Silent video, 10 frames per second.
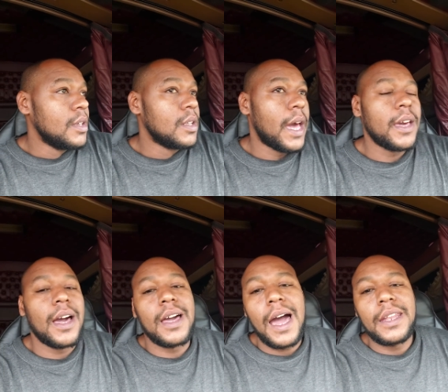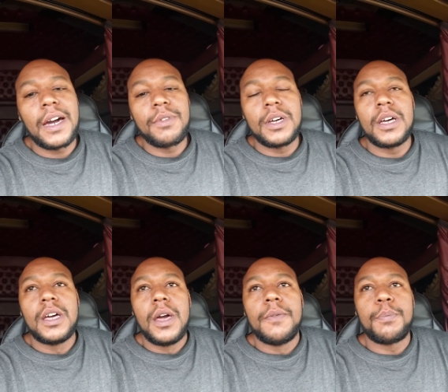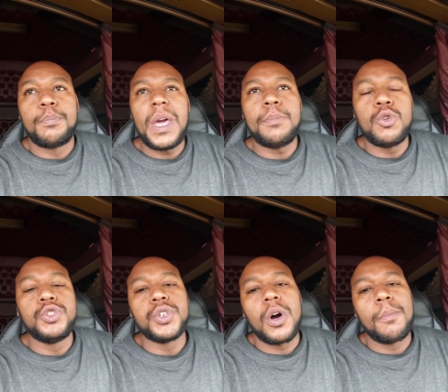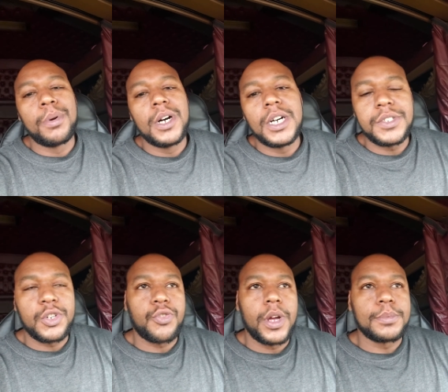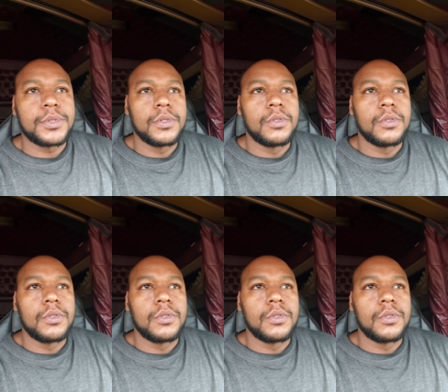like people who join Bloods and Crips,